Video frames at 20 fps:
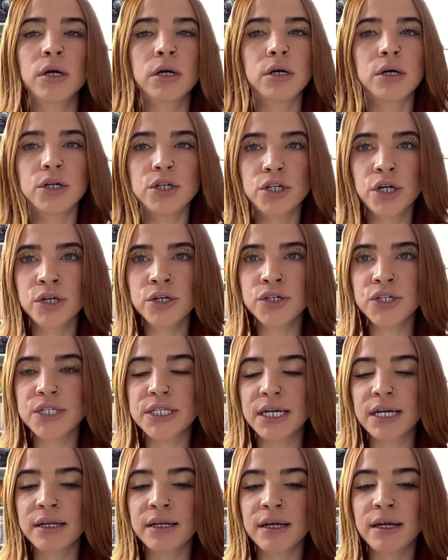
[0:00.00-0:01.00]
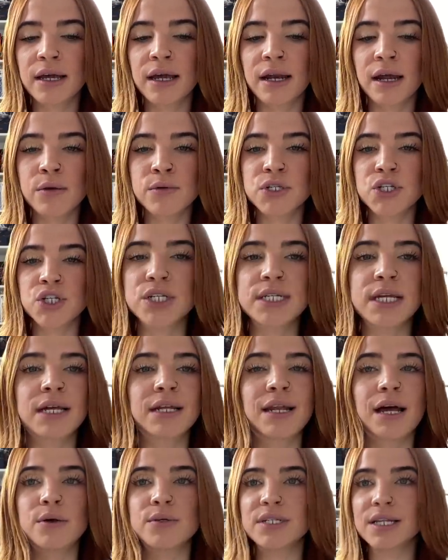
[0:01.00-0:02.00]
Couldn't understand it. And I was like,
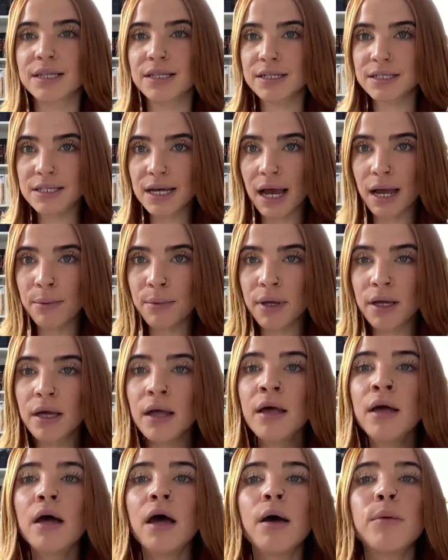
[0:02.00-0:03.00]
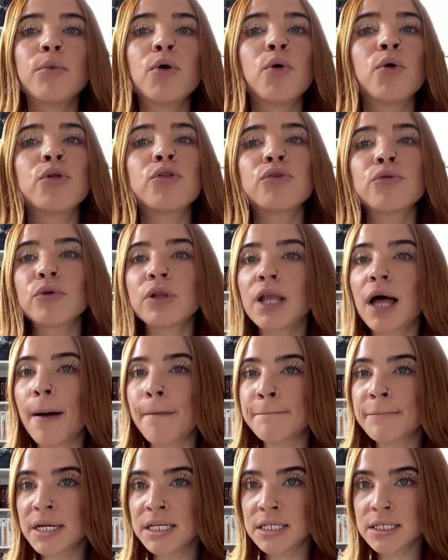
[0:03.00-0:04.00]
now's not the timing. I'm going through a lot
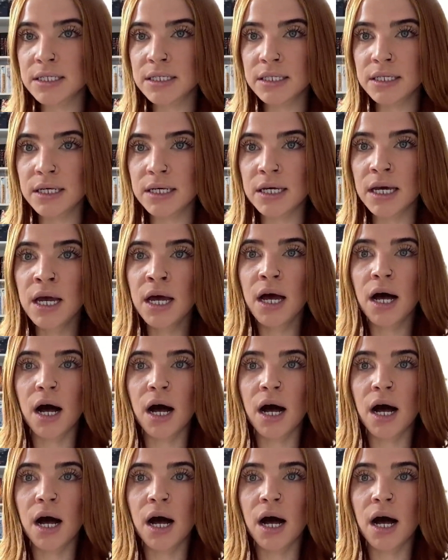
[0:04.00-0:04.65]
mentally.